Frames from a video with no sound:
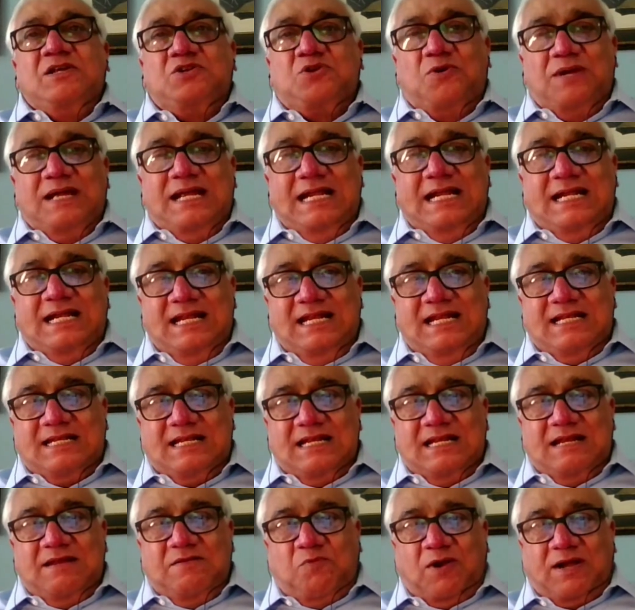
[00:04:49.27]
So it
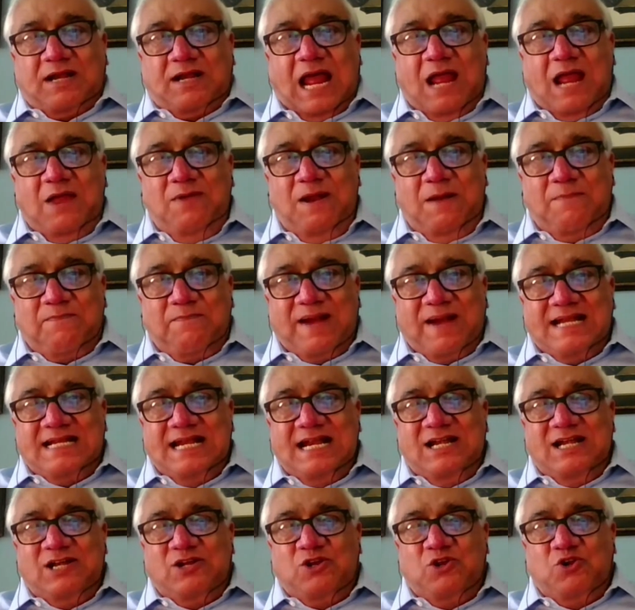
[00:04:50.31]
is what I will
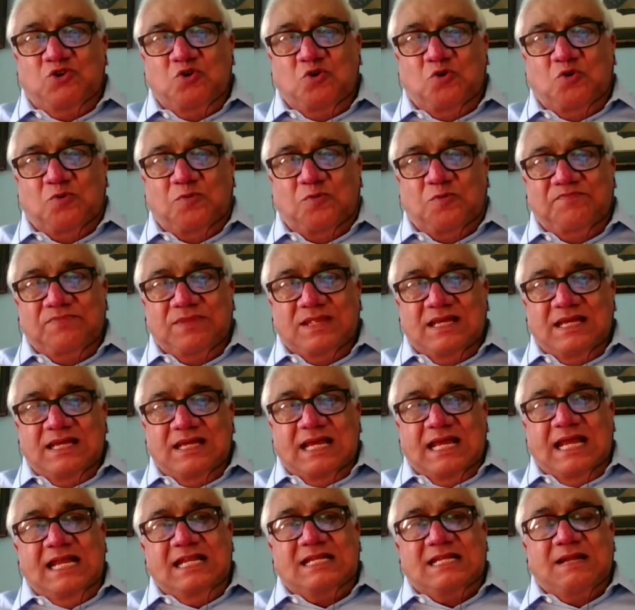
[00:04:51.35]
present to you
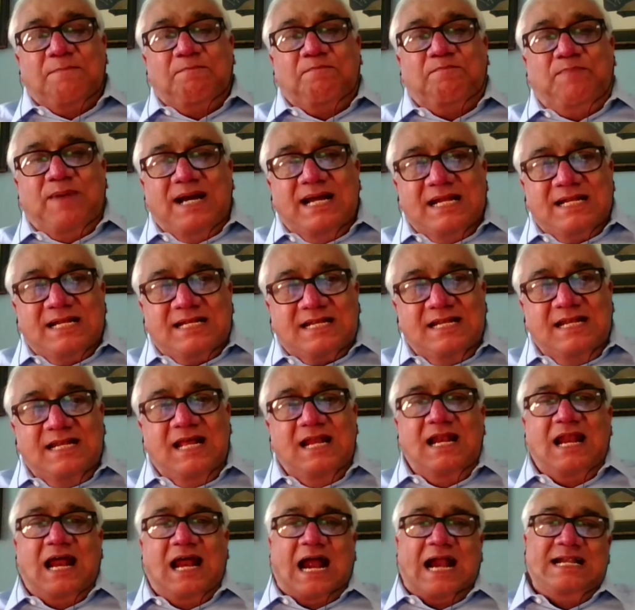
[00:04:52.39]
is a
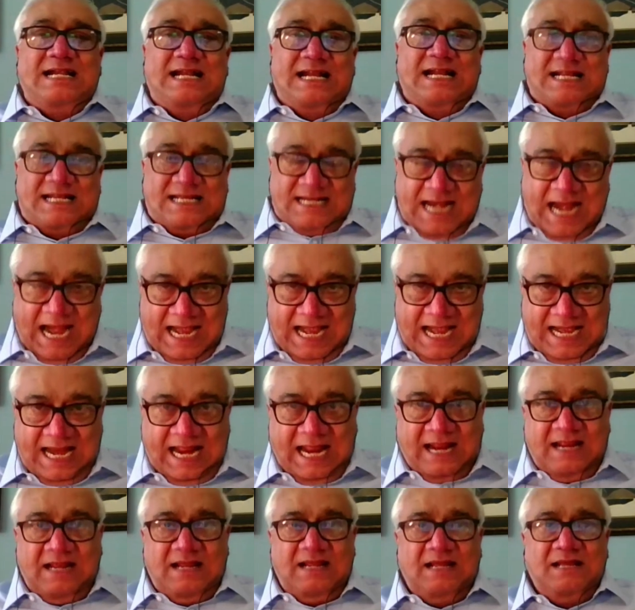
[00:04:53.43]
personal
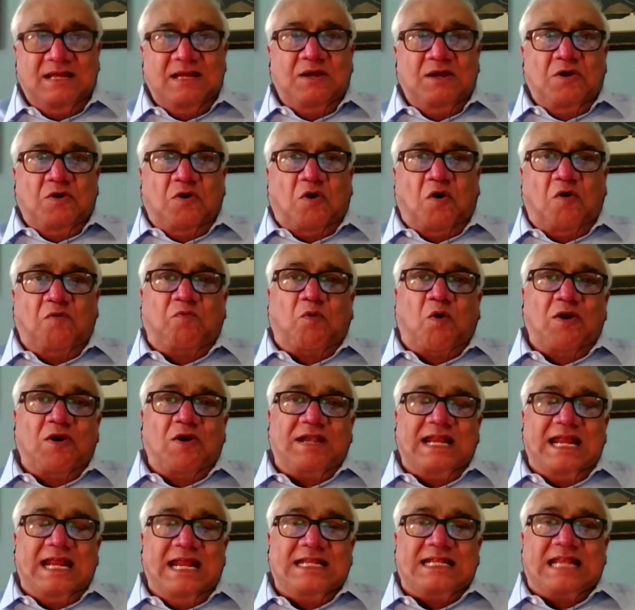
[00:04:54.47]
understanding of
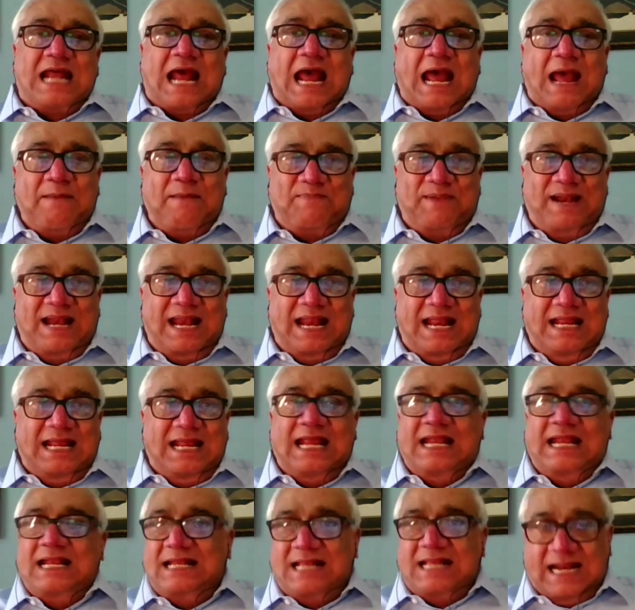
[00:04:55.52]
what is happening
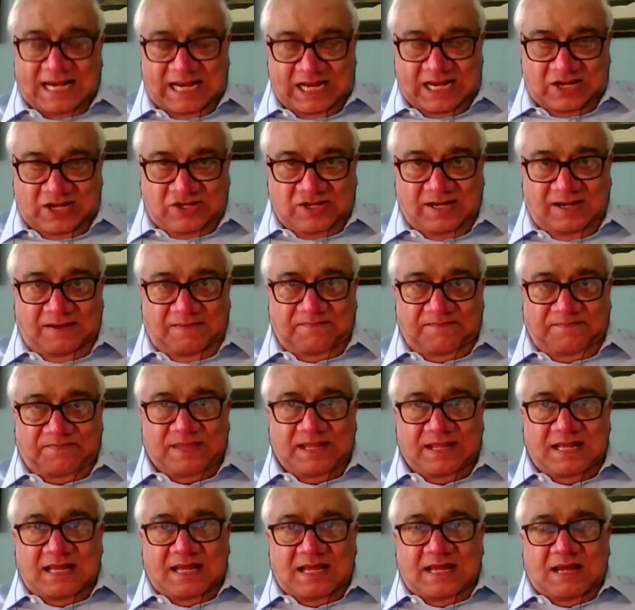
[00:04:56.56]
in the region,
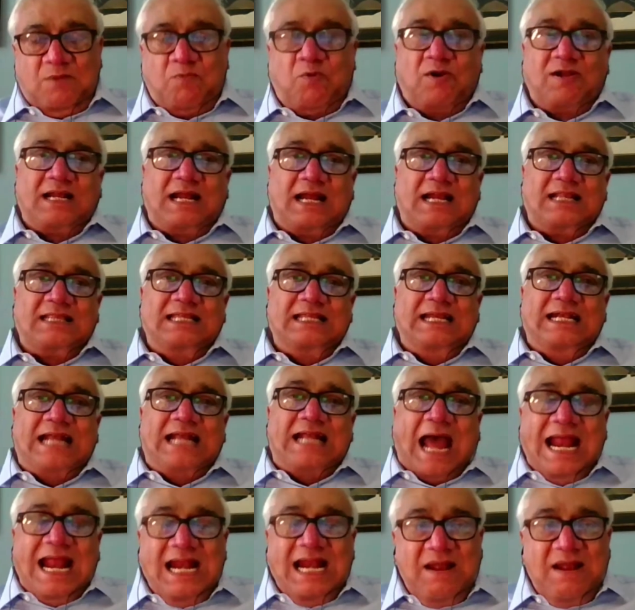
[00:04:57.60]
what are the
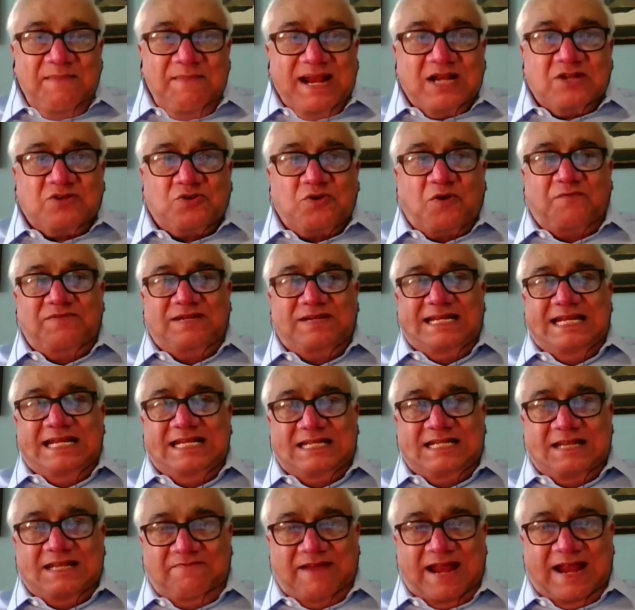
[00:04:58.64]
dynamics of
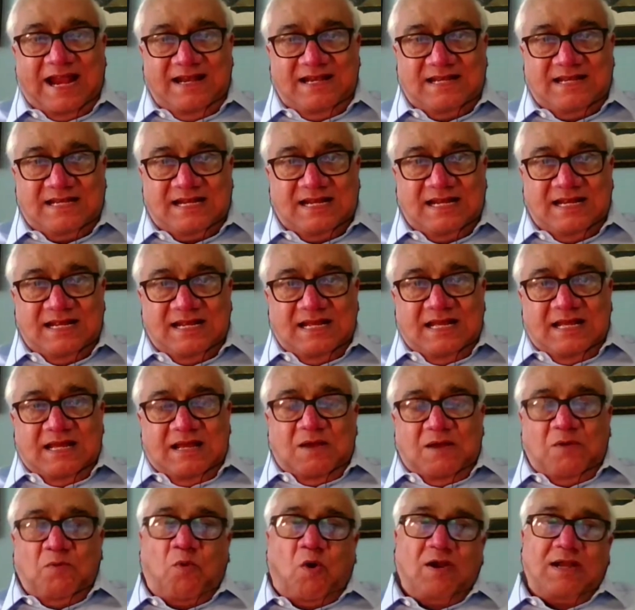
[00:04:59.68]
these events,
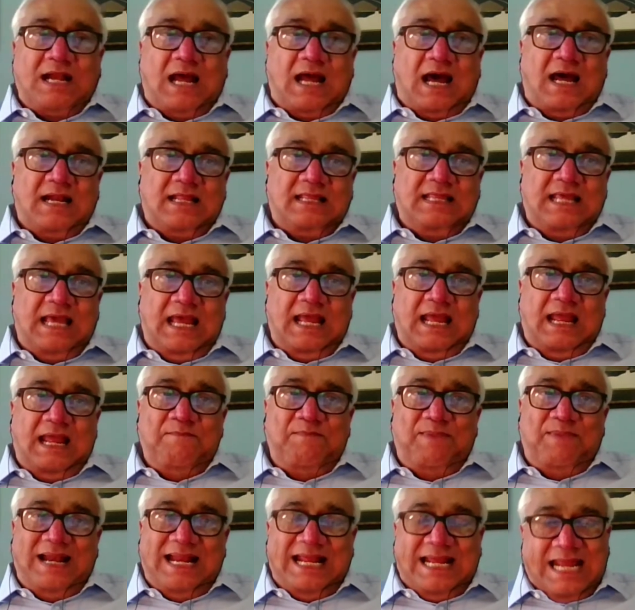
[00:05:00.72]
what are their
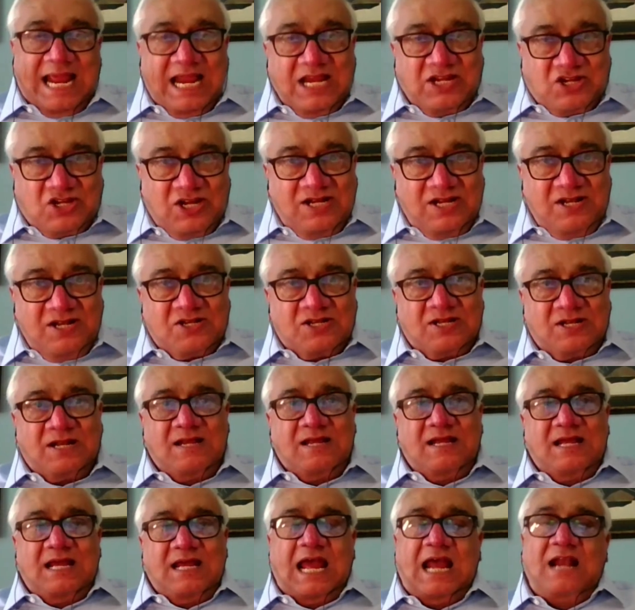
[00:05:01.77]
implications,
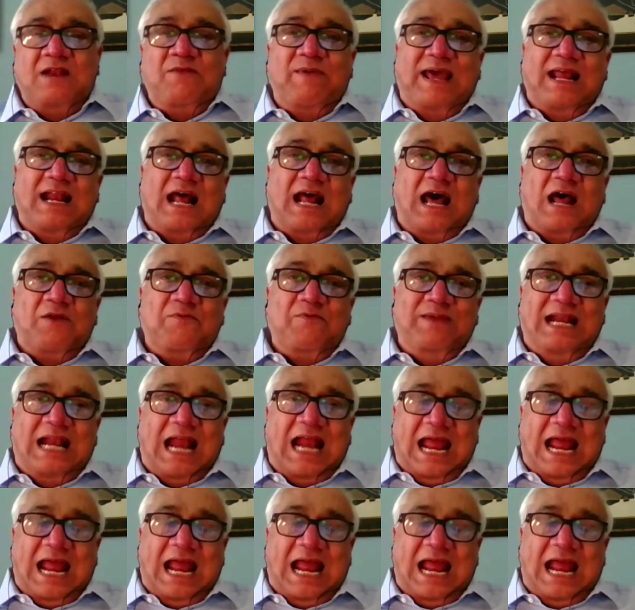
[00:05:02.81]
and where are we